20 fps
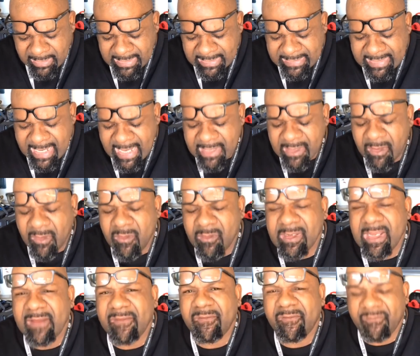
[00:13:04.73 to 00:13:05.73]
dynoed
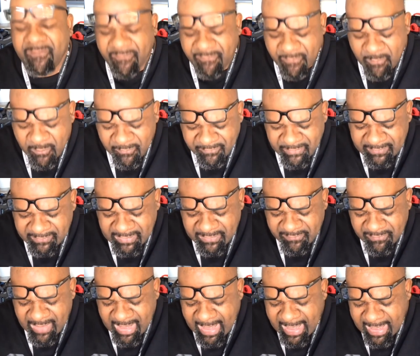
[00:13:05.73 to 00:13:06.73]
at
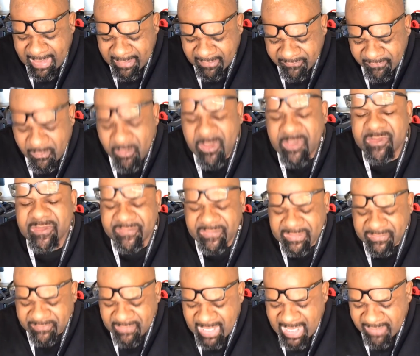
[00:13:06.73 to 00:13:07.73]

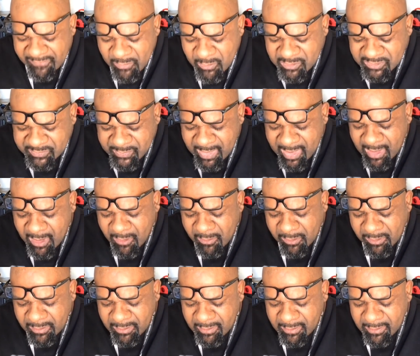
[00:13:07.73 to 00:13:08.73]
455
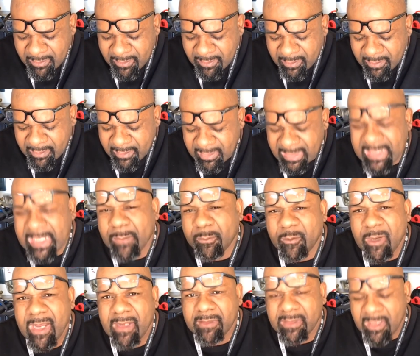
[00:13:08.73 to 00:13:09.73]
horsepower, and I'm
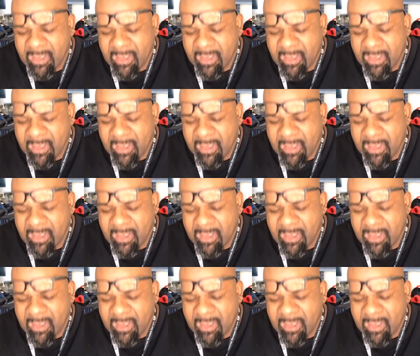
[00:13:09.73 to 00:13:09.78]
rounding